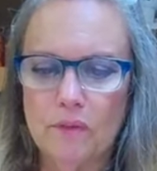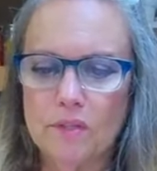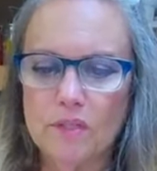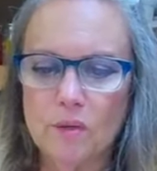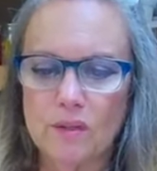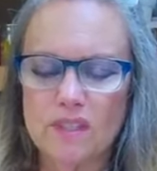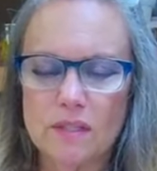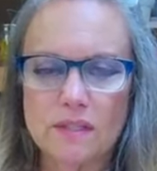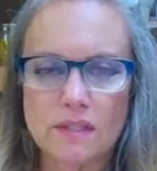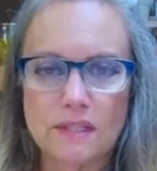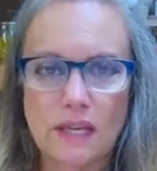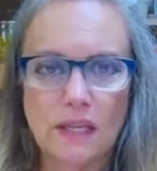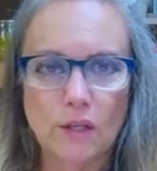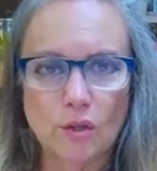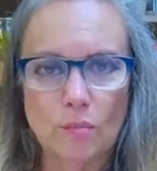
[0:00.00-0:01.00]
so it's the
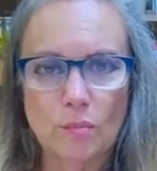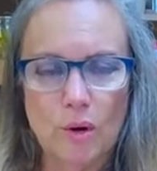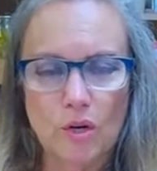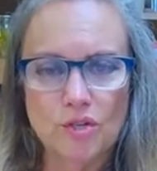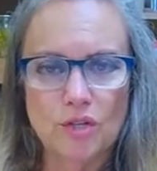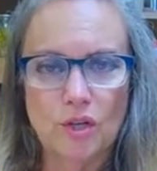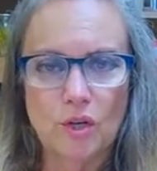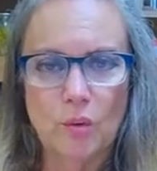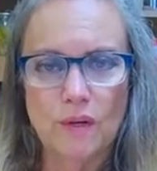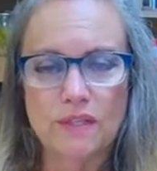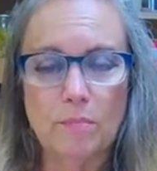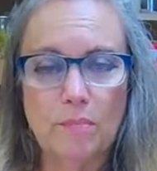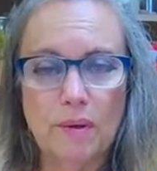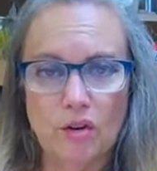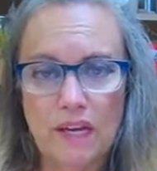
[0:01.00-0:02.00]
singular person who has
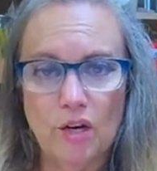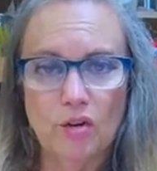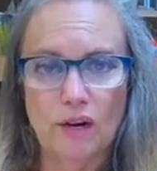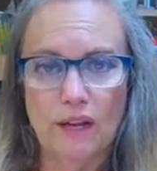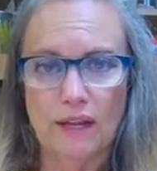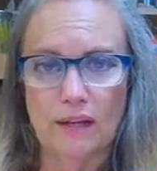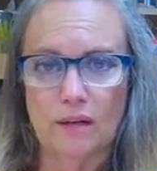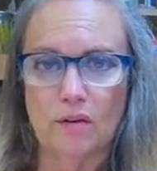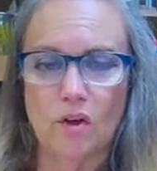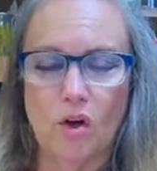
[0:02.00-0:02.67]
appeared in,